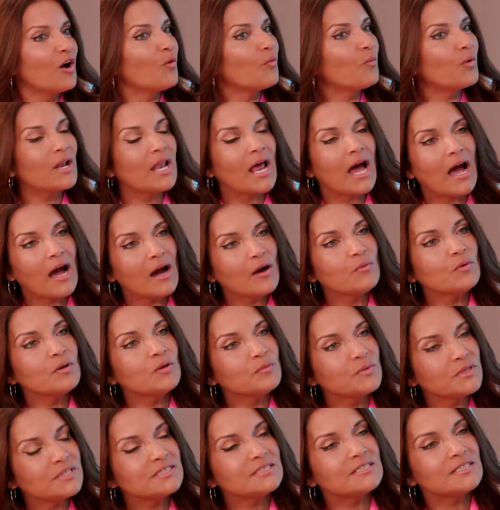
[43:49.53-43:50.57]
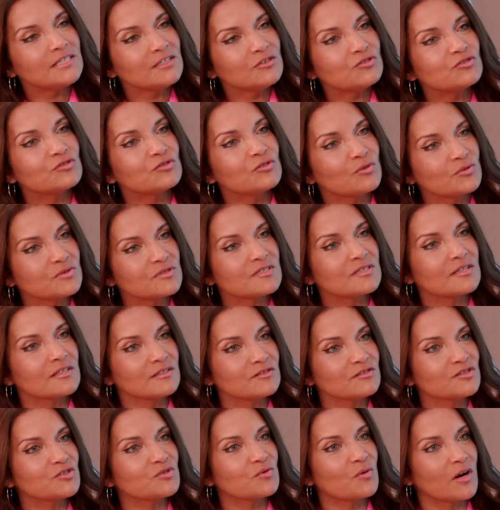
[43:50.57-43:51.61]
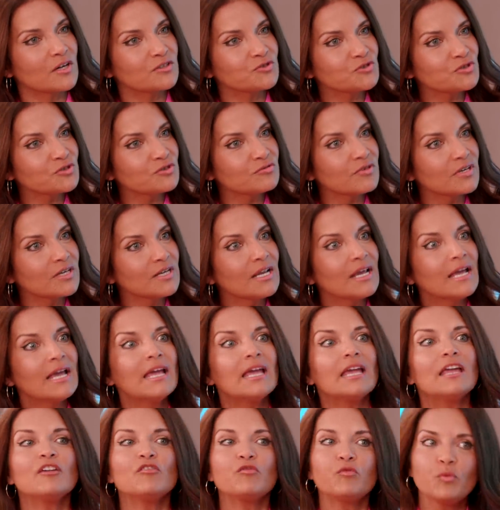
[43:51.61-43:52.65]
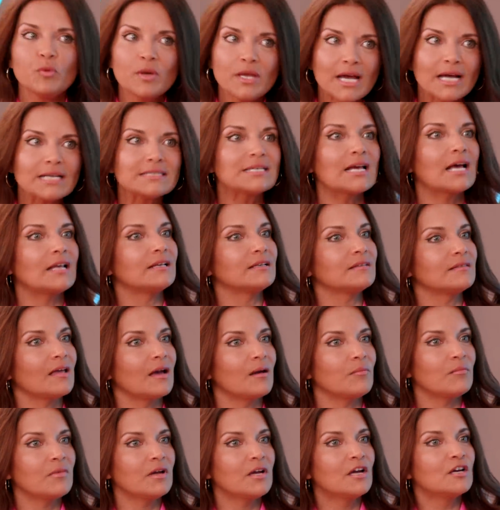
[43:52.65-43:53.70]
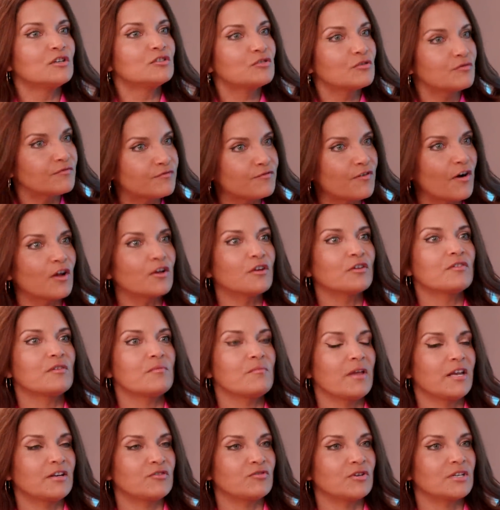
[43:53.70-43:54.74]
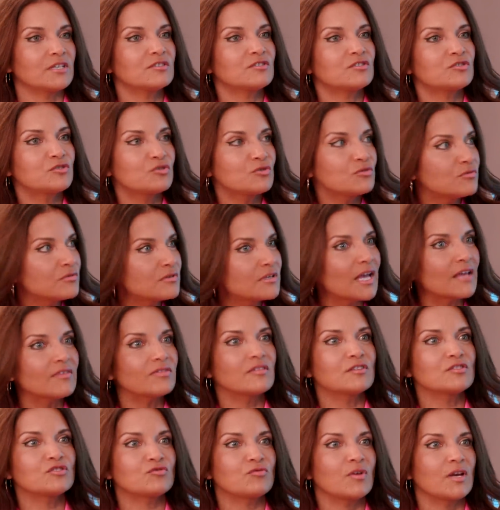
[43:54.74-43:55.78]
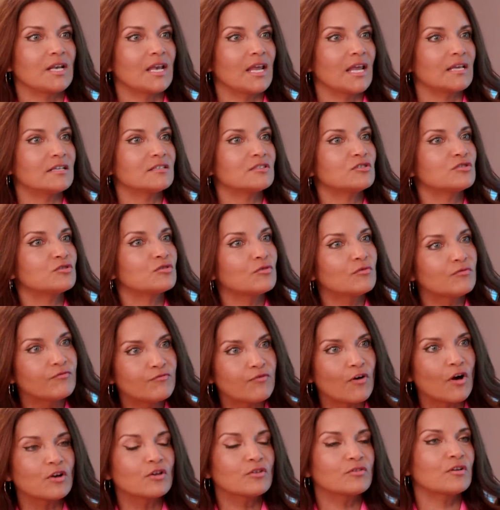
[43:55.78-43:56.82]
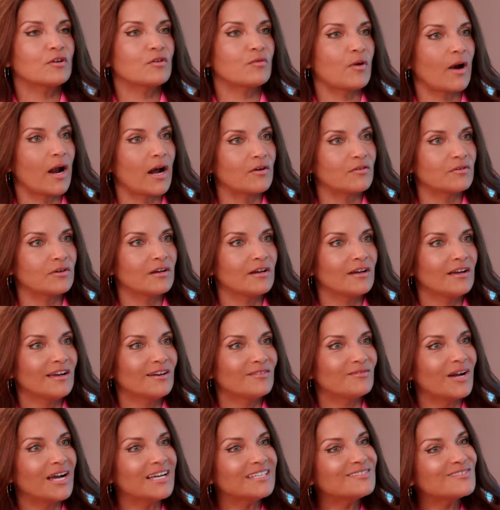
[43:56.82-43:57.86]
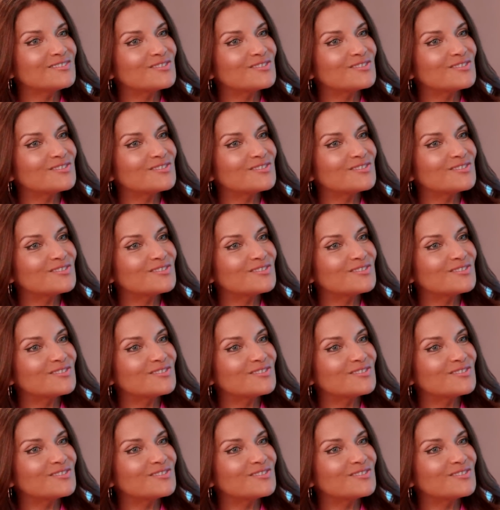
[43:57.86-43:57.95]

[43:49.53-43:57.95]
Well, how will we teach those skills to our children if we are telling them to follow the matrix, to get the straight A's, to follow the crowd, right?